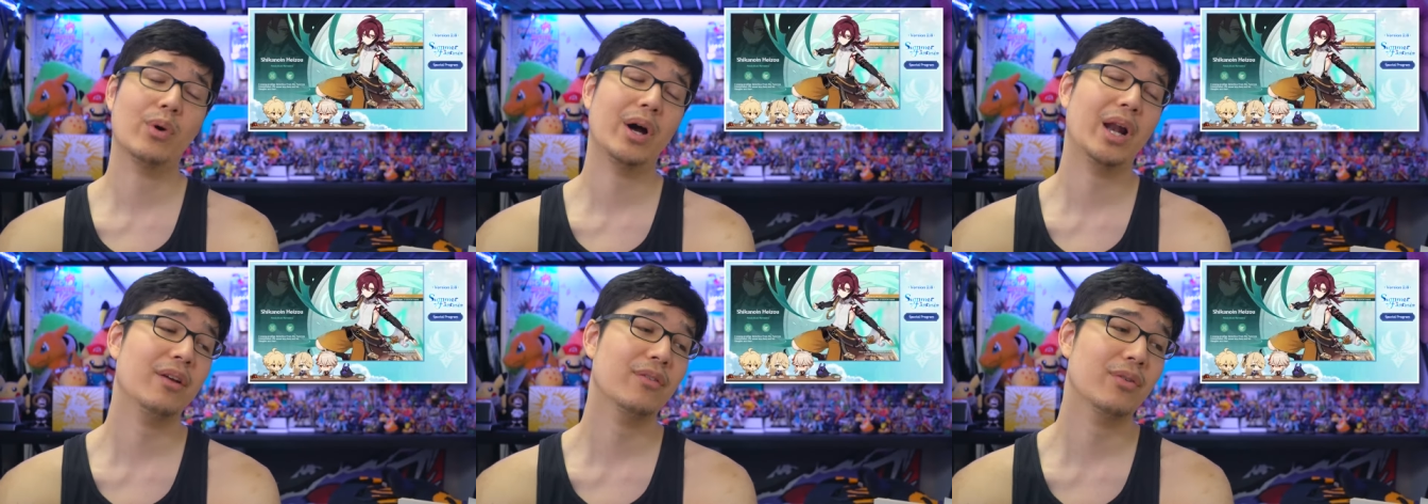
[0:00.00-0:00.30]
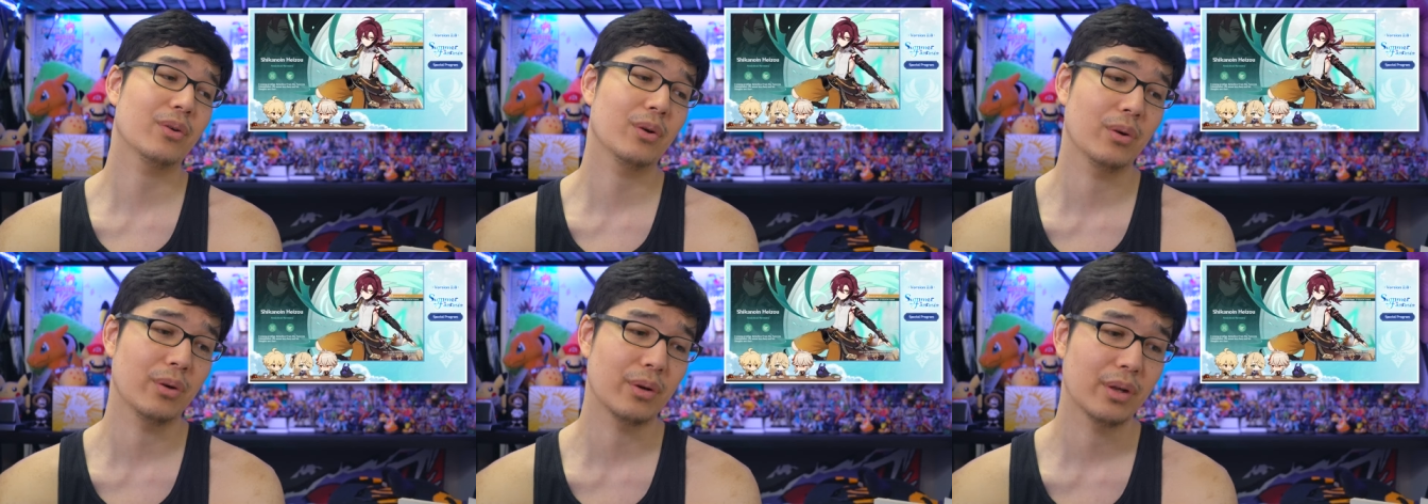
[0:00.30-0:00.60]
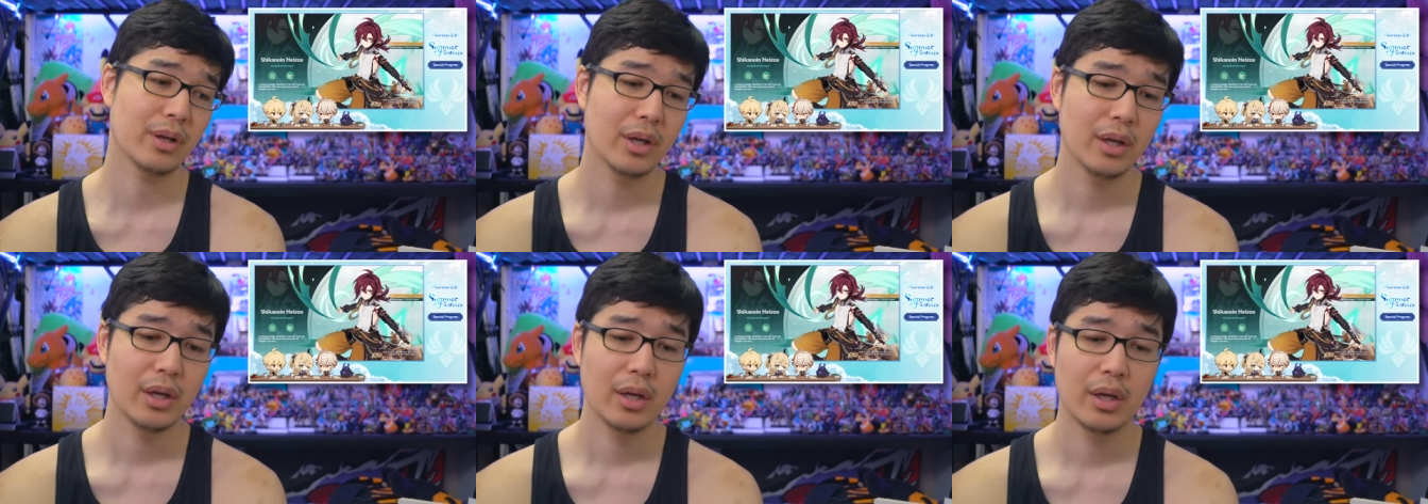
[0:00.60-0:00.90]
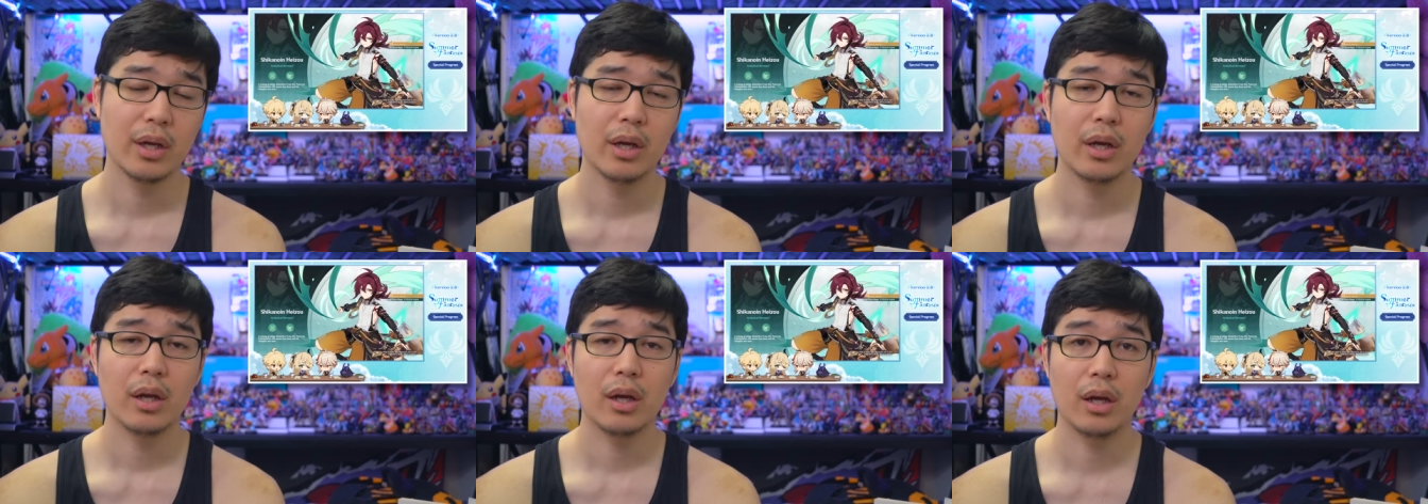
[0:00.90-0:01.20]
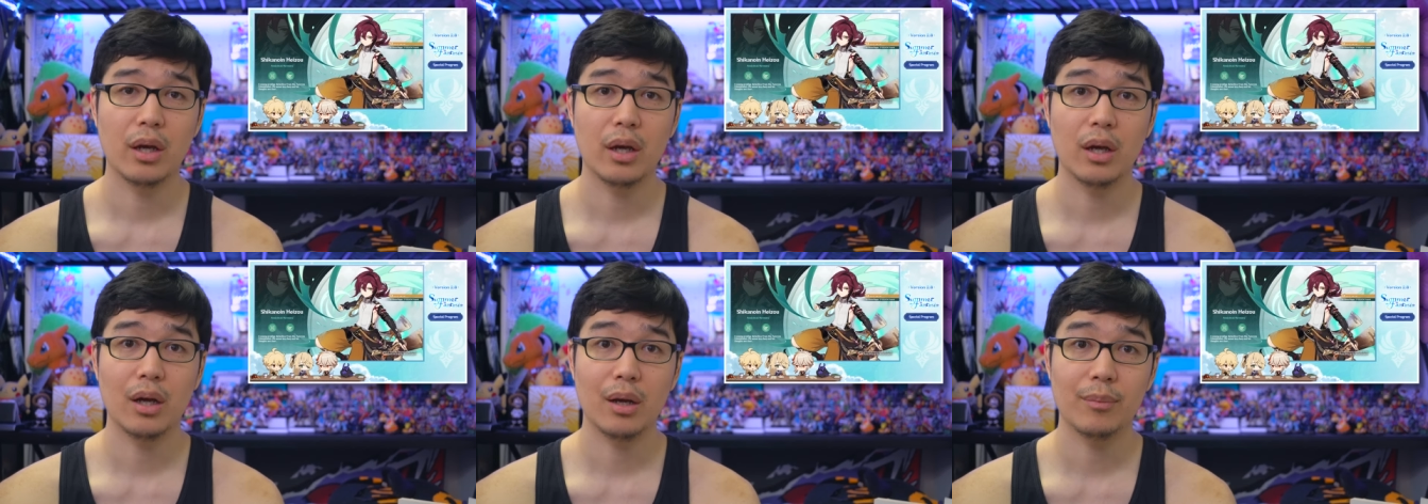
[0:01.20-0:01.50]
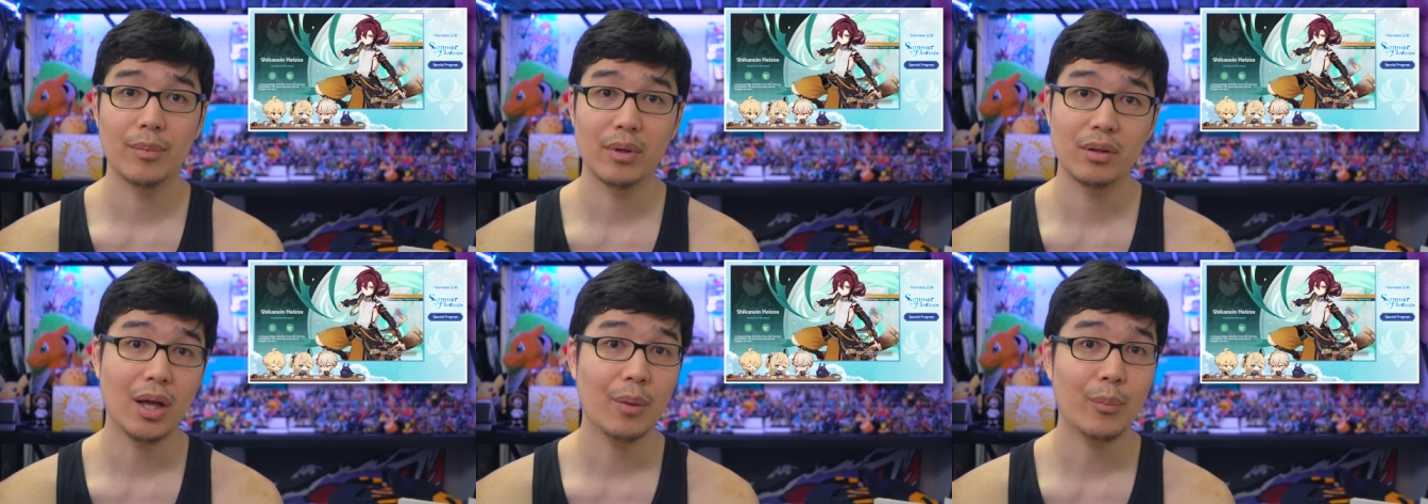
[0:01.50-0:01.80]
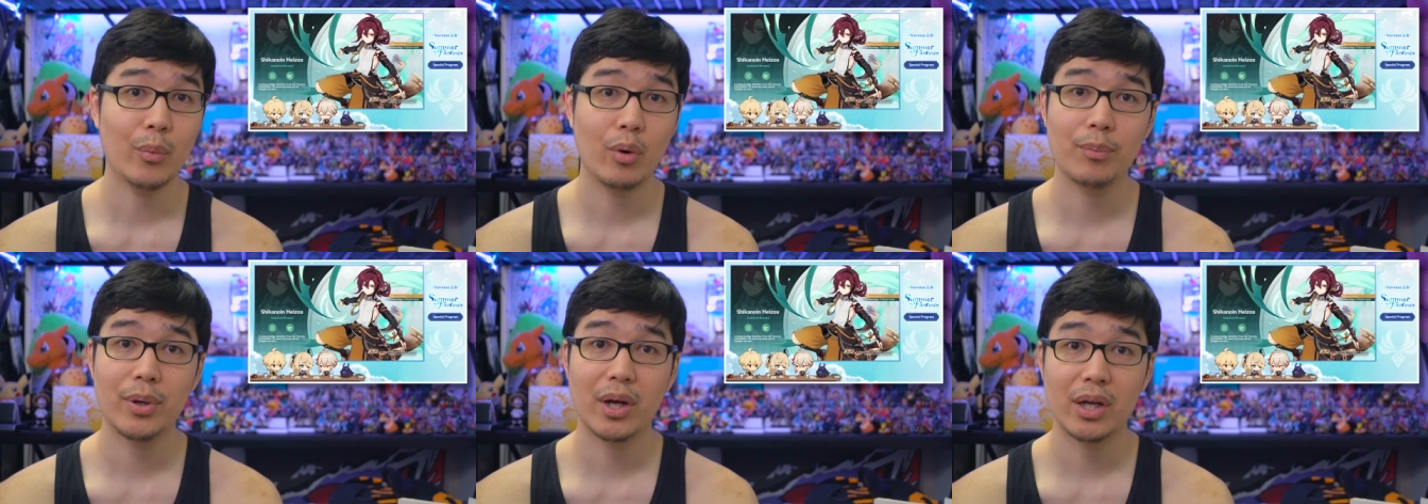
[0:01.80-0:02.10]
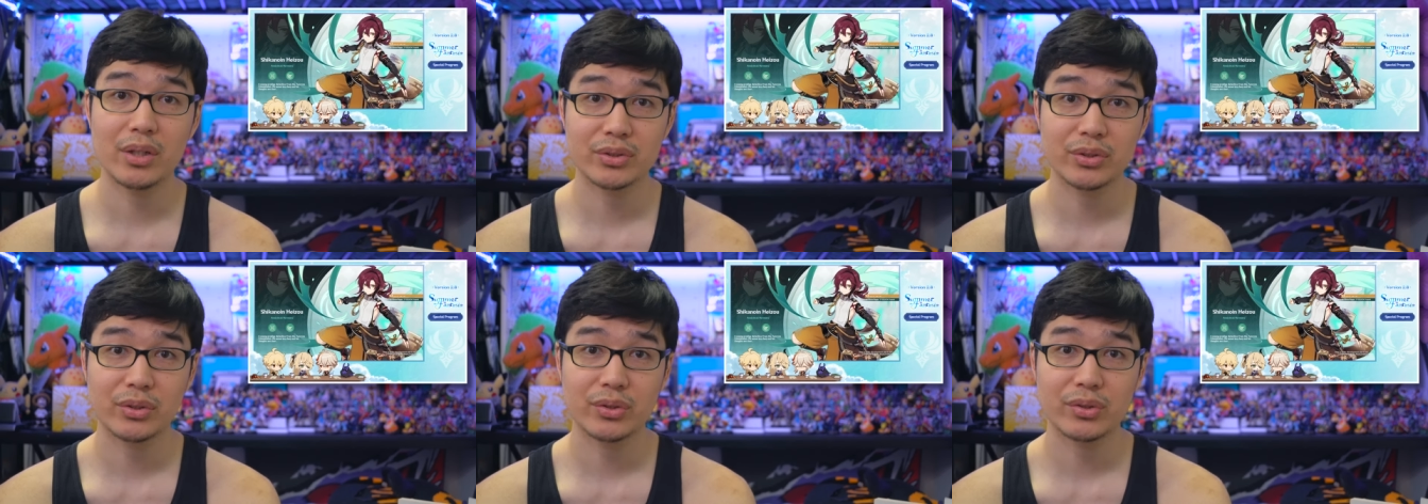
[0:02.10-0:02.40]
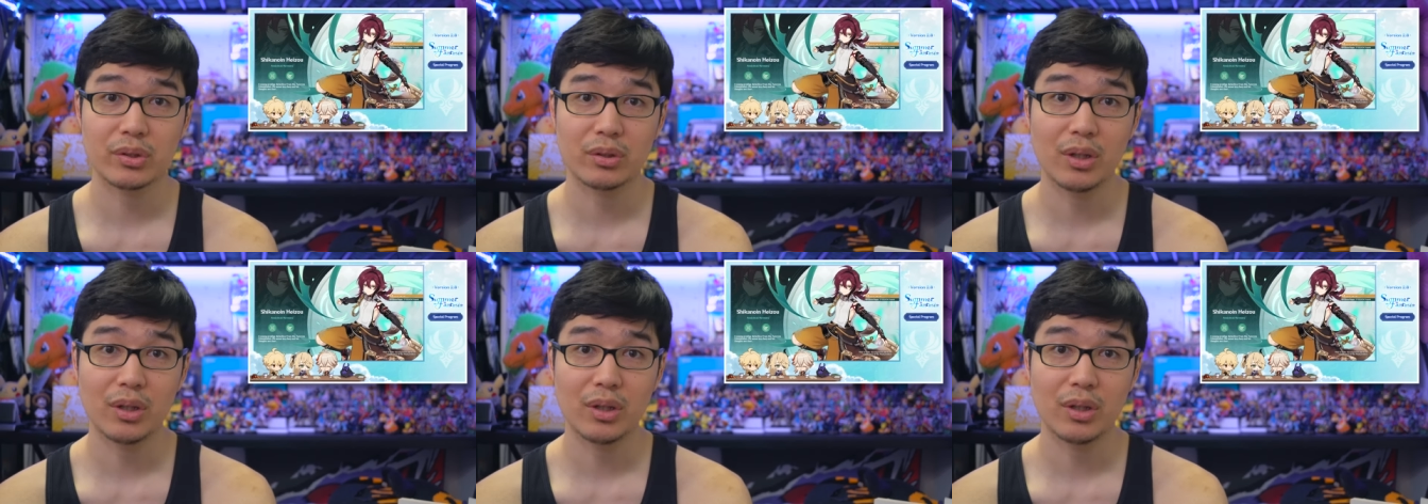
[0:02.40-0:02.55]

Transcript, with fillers: what I've heard, um, a lot more puzzles,